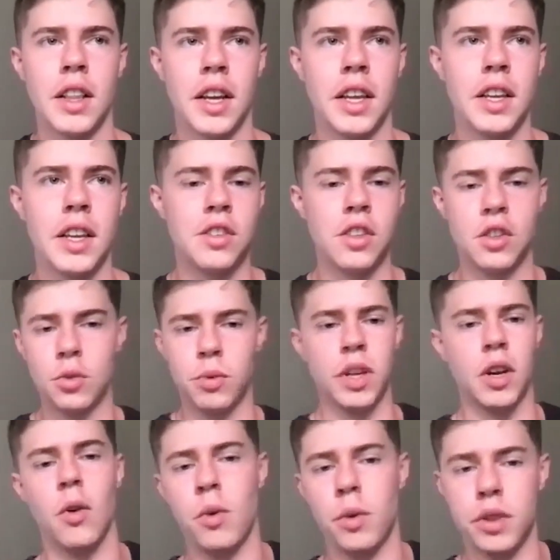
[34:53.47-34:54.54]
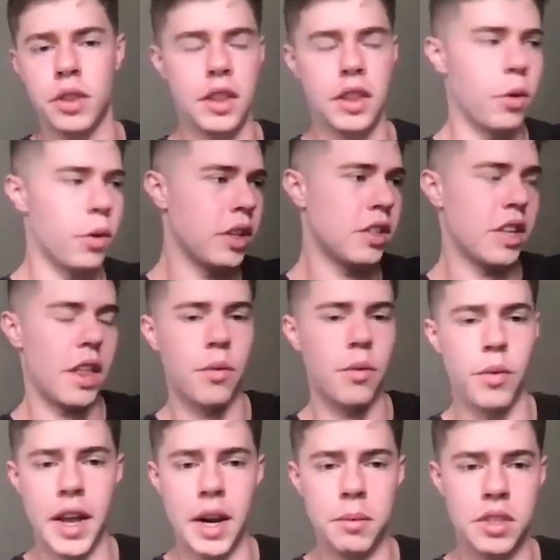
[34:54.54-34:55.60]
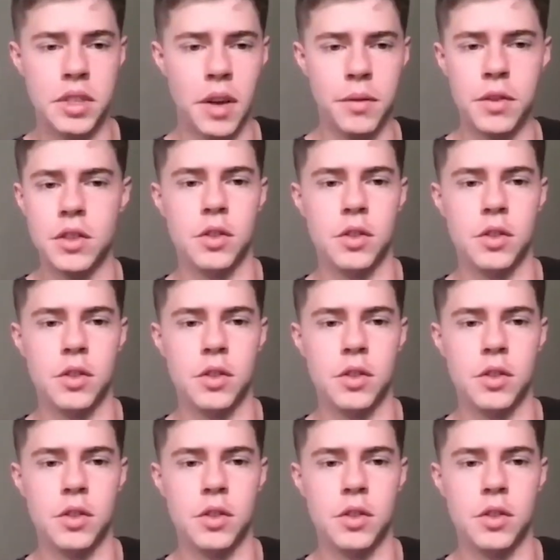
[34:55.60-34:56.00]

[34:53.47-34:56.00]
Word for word: Like, is it doing all all this other random stuff?